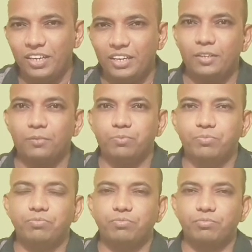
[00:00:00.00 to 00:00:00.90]
dividend.
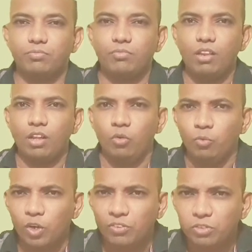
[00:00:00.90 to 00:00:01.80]

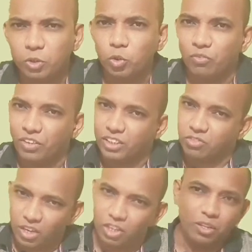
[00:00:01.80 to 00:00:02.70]
What we have to do,
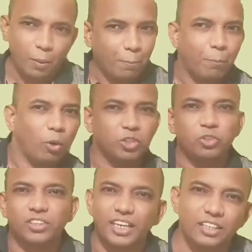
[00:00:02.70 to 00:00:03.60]
first of all, give the
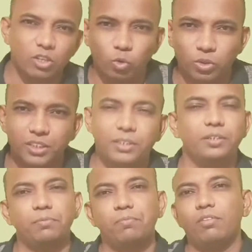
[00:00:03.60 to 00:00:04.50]
positive sign in the
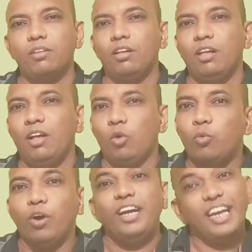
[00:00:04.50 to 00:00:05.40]
quotient.
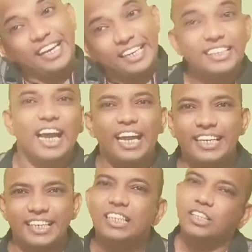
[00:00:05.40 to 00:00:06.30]
1
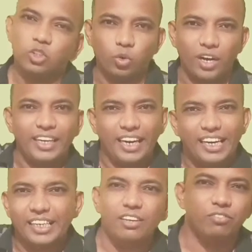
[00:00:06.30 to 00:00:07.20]
18s are 18, so
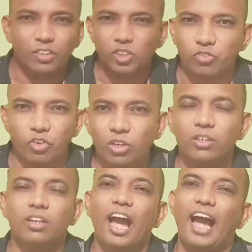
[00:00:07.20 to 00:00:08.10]
write 18 first
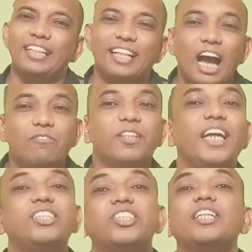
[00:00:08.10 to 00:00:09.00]
of all, and
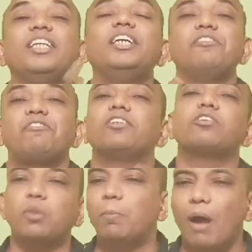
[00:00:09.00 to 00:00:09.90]
after that check the
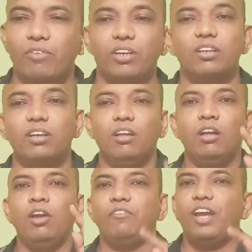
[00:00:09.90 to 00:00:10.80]
difference of the power.
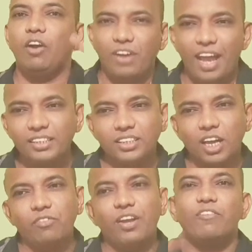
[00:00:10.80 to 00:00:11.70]
We have
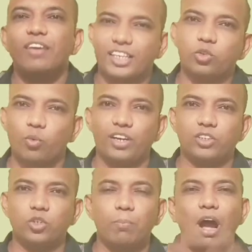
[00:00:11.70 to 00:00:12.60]
x and we have x
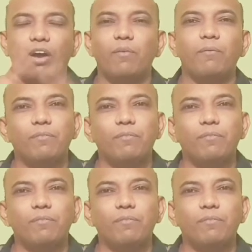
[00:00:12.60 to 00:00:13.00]
square, so